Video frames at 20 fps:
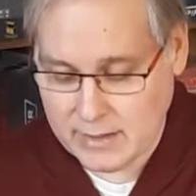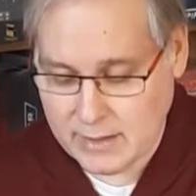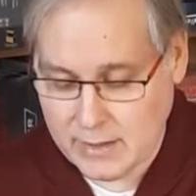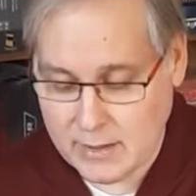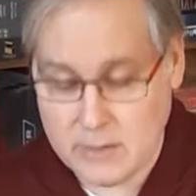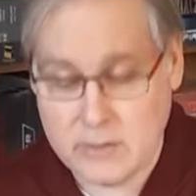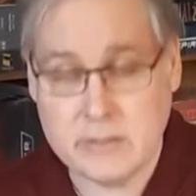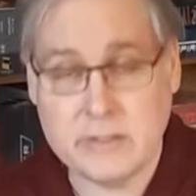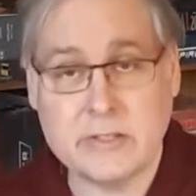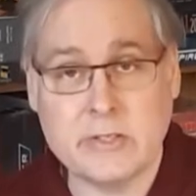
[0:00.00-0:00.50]

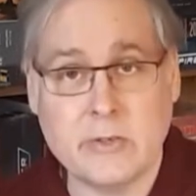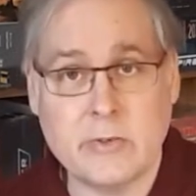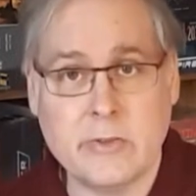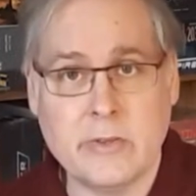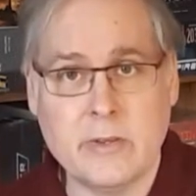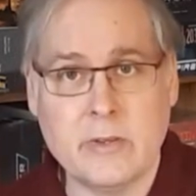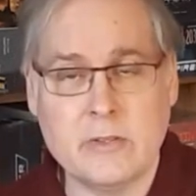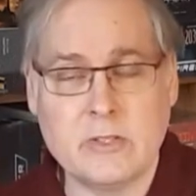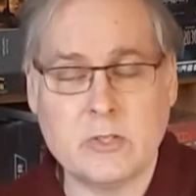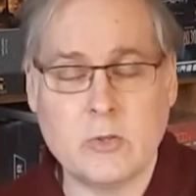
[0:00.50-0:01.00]
card,
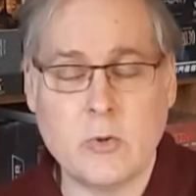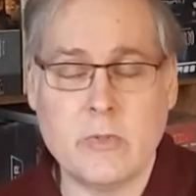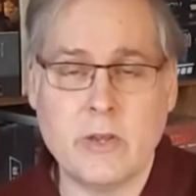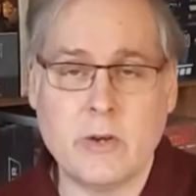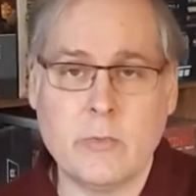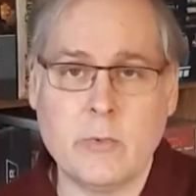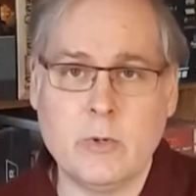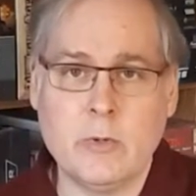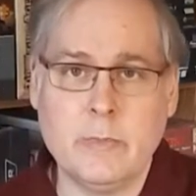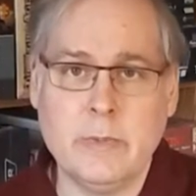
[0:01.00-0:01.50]
so there
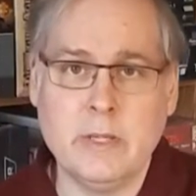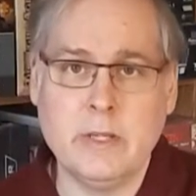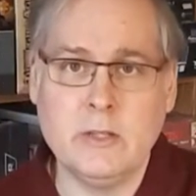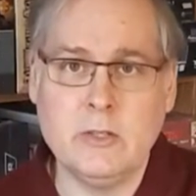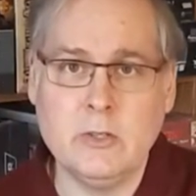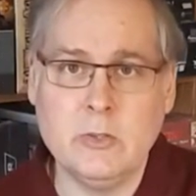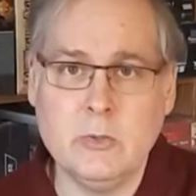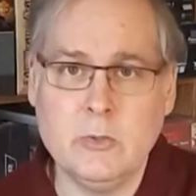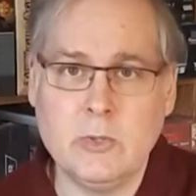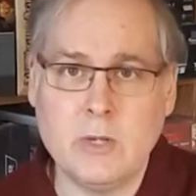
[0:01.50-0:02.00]
will be a
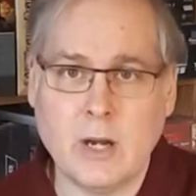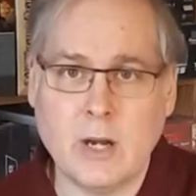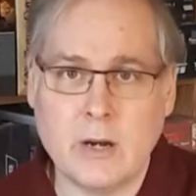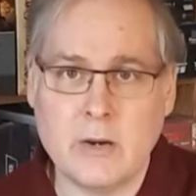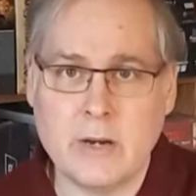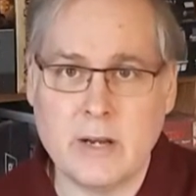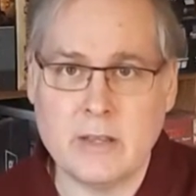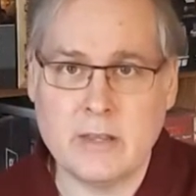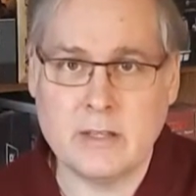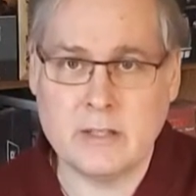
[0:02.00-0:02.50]
new
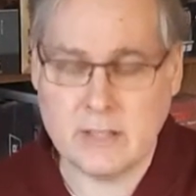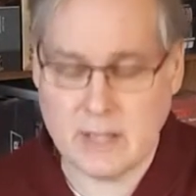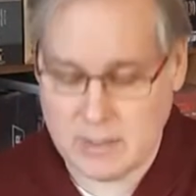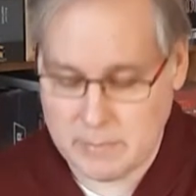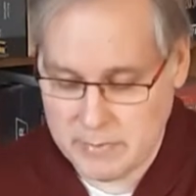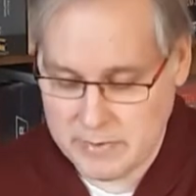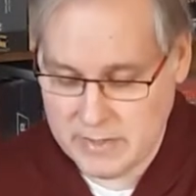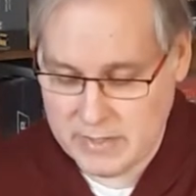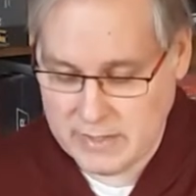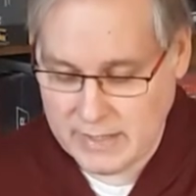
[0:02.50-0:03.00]
card at the
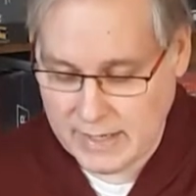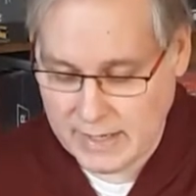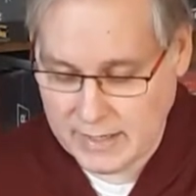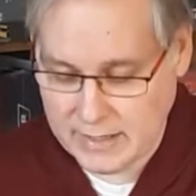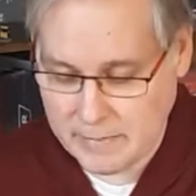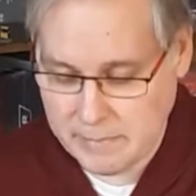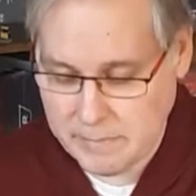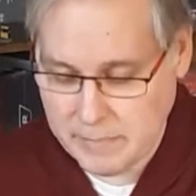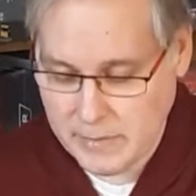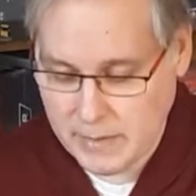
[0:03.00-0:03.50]
top of the
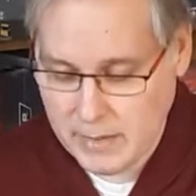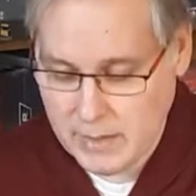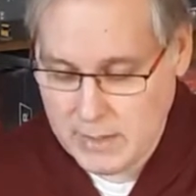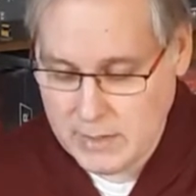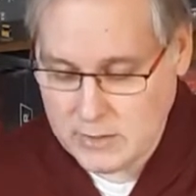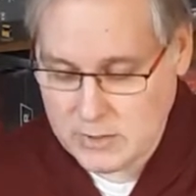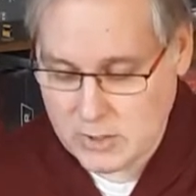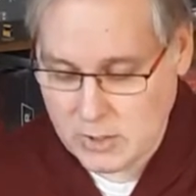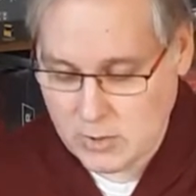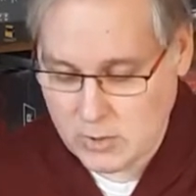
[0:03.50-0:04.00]
deck
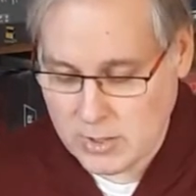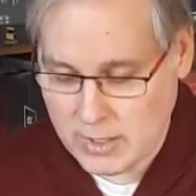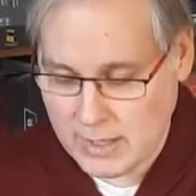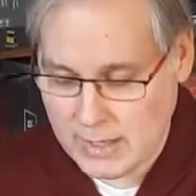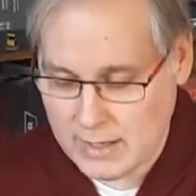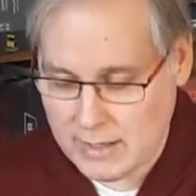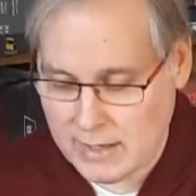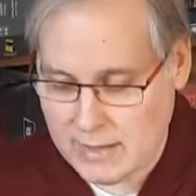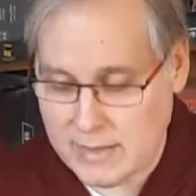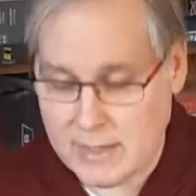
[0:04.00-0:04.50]
to look
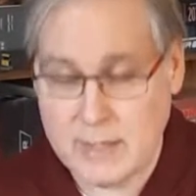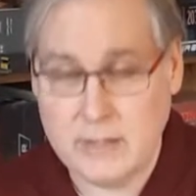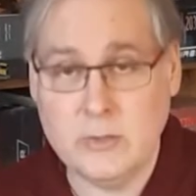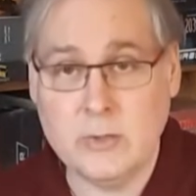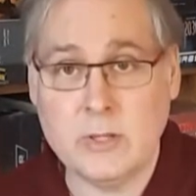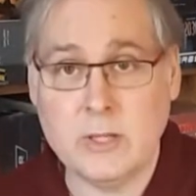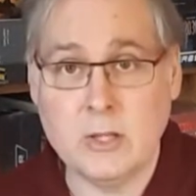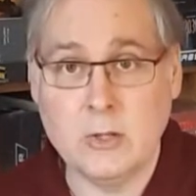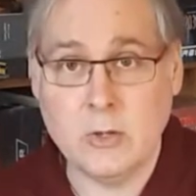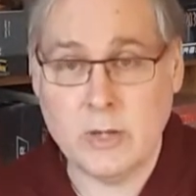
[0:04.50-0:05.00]
at, and then you
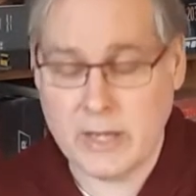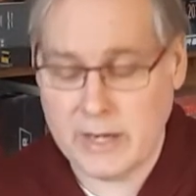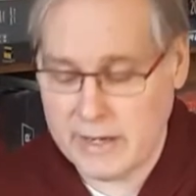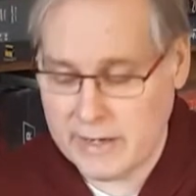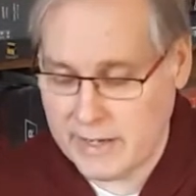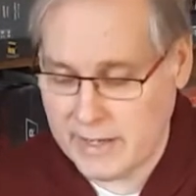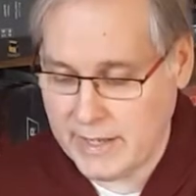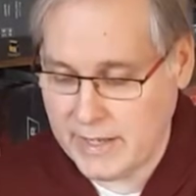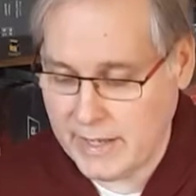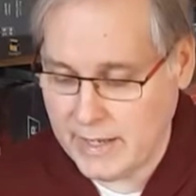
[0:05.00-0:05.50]
can look at
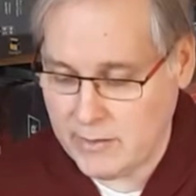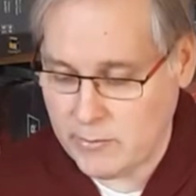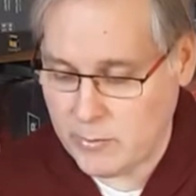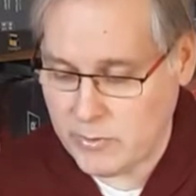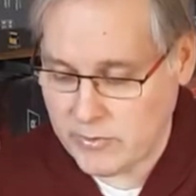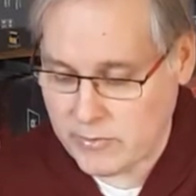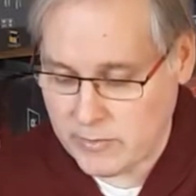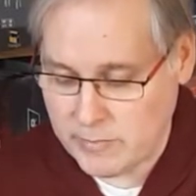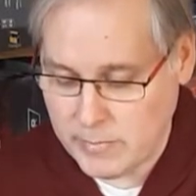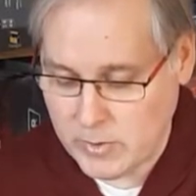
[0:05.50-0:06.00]
it again with
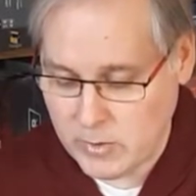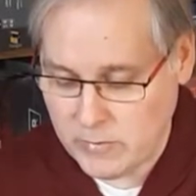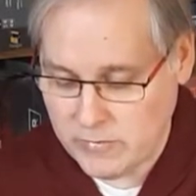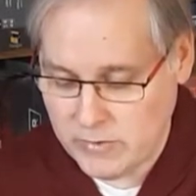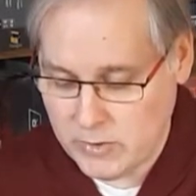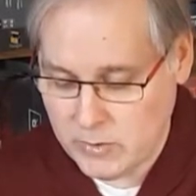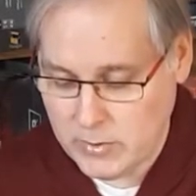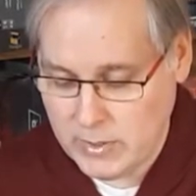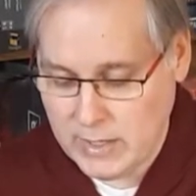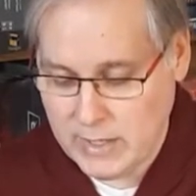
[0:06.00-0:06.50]
the remote
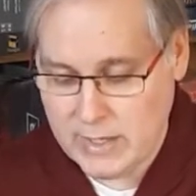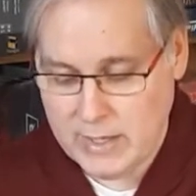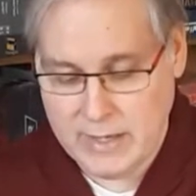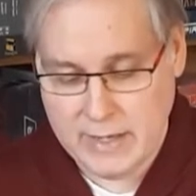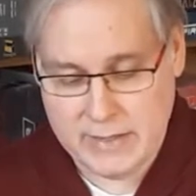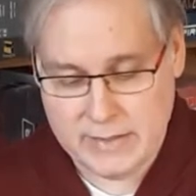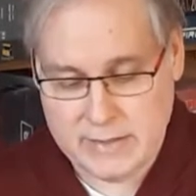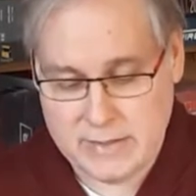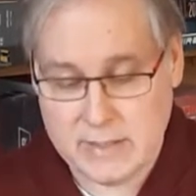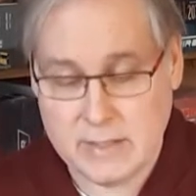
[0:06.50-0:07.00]
view
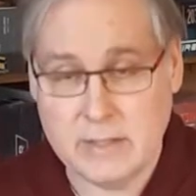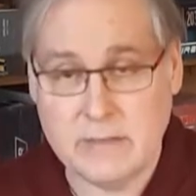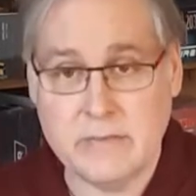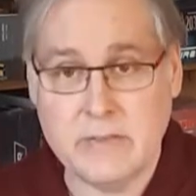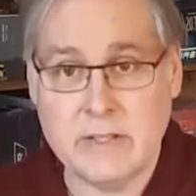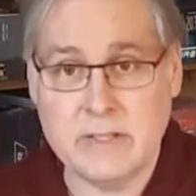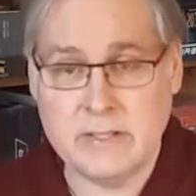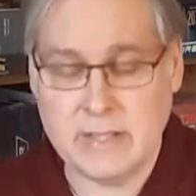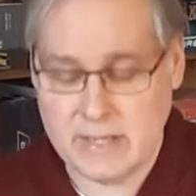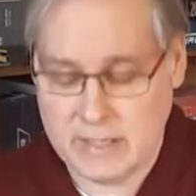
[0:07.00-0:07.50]
and see if
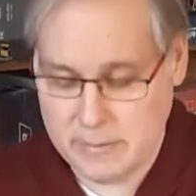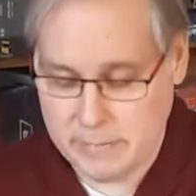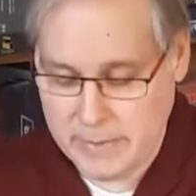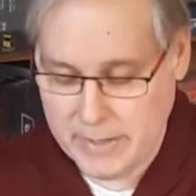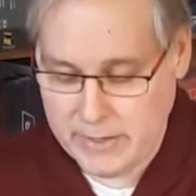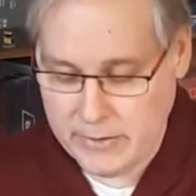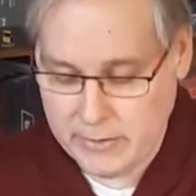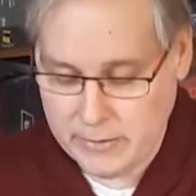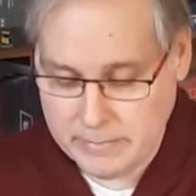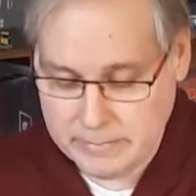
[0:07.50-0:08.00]
it is any
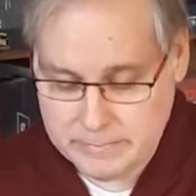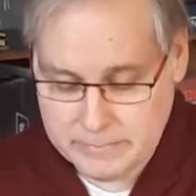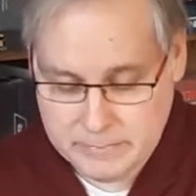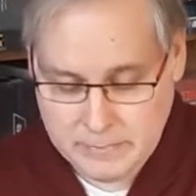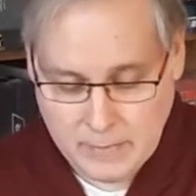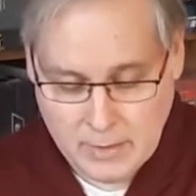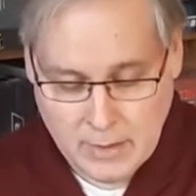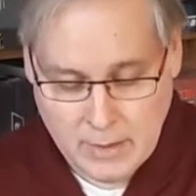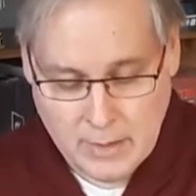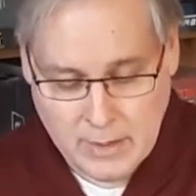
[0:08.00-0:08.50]
better,
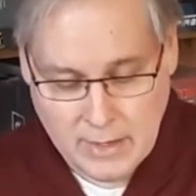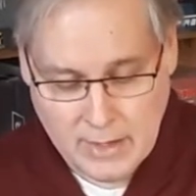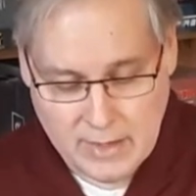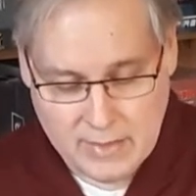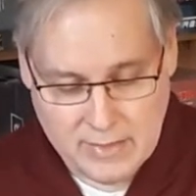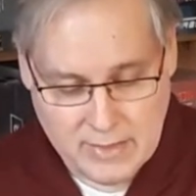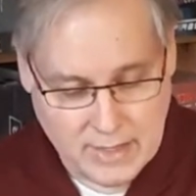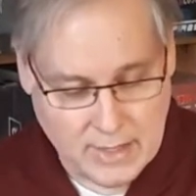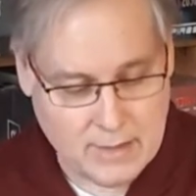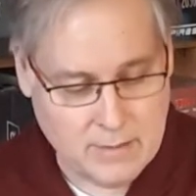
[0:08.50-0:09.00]

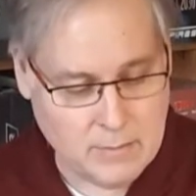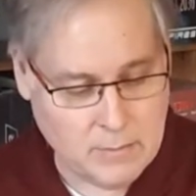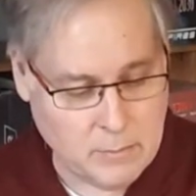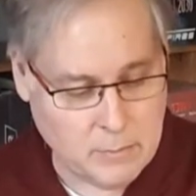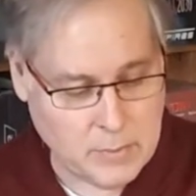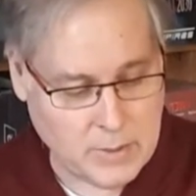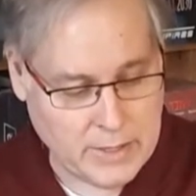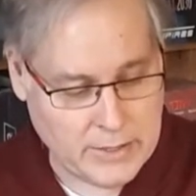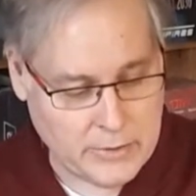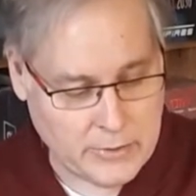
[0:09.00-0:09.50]
and then
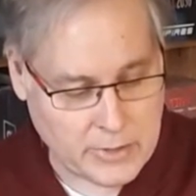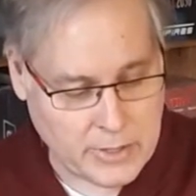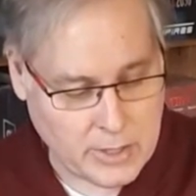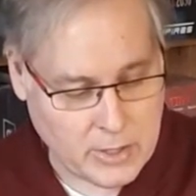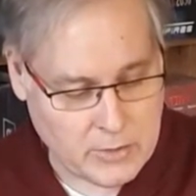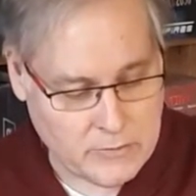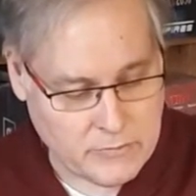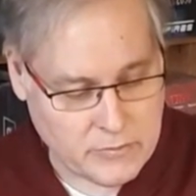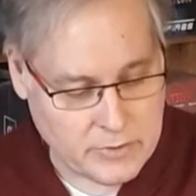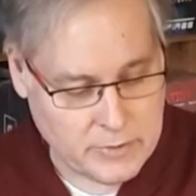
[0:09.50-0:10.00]
play your
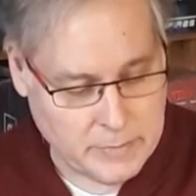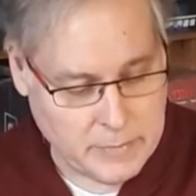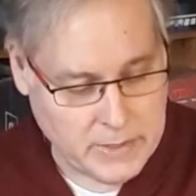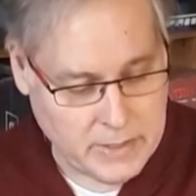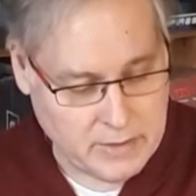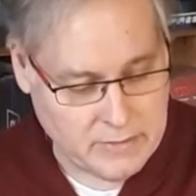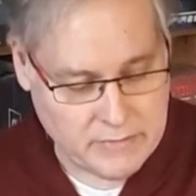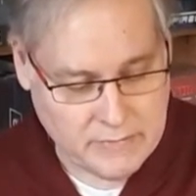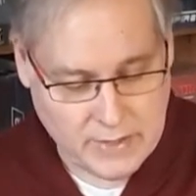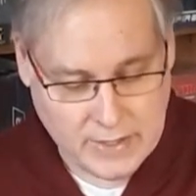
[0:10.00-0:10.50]
card for the B
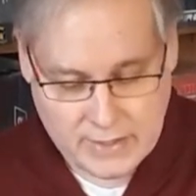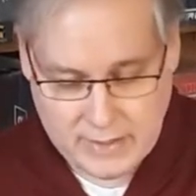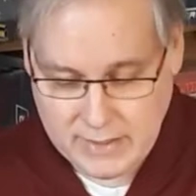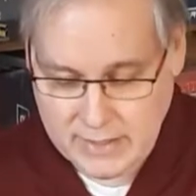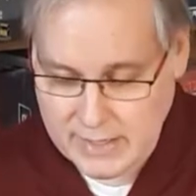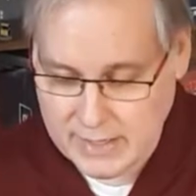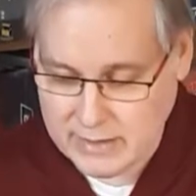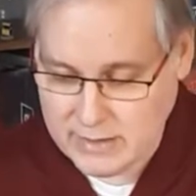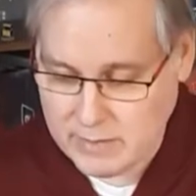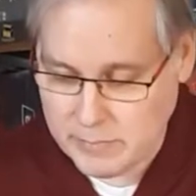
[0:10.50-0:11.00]
effect,
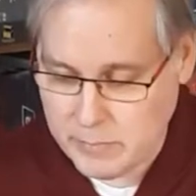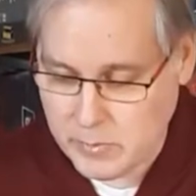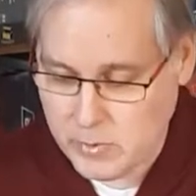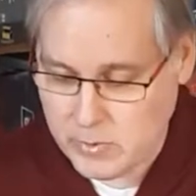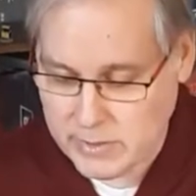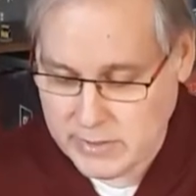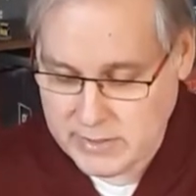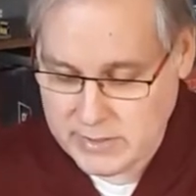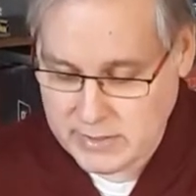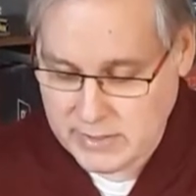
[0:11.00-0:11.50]
get the
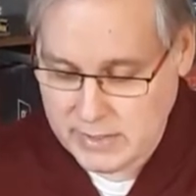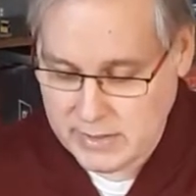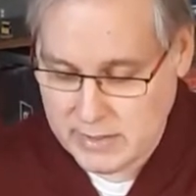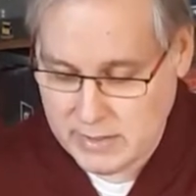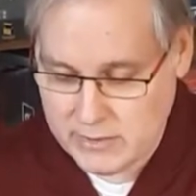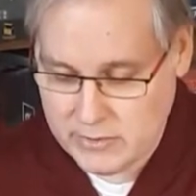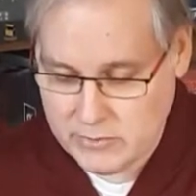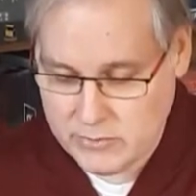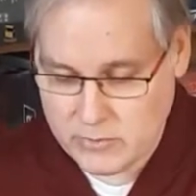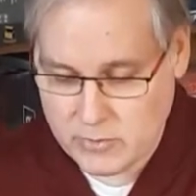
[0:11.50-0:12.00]
points, and
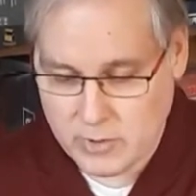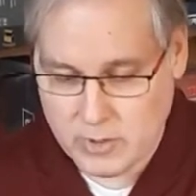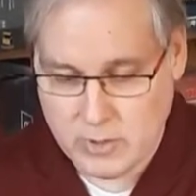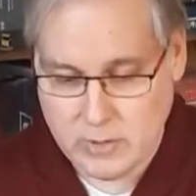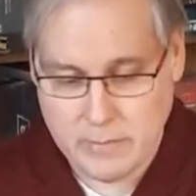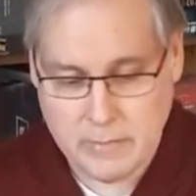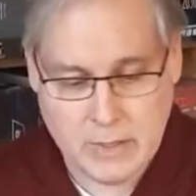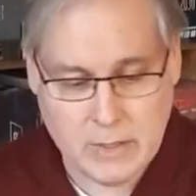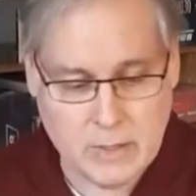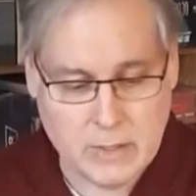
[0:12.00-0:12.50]
then you
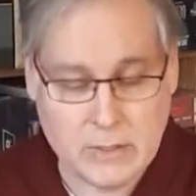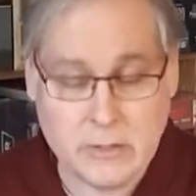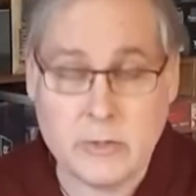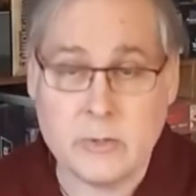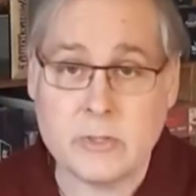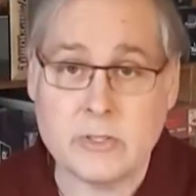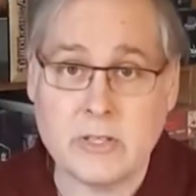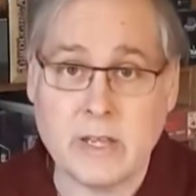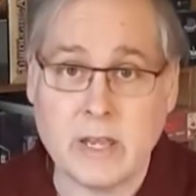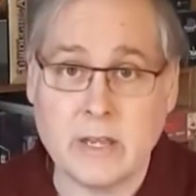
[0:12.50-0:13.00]
draw
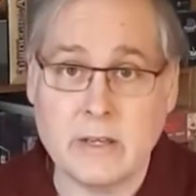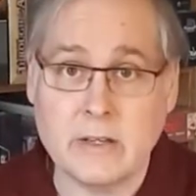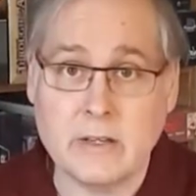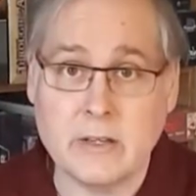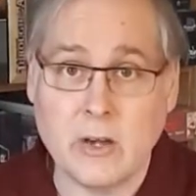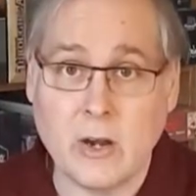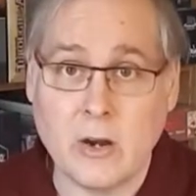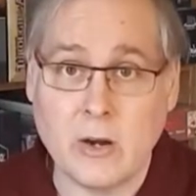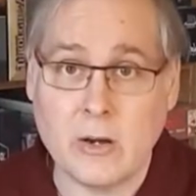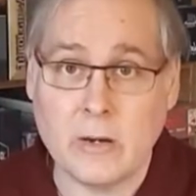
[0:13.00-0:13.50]
your second
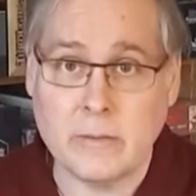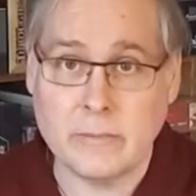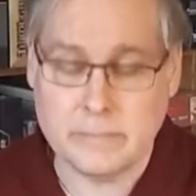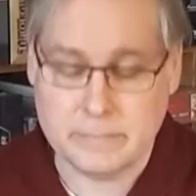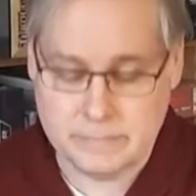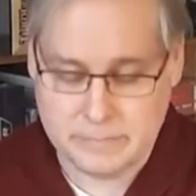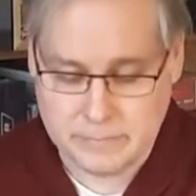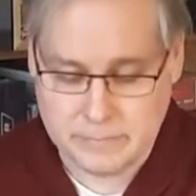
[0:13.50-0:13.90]
card.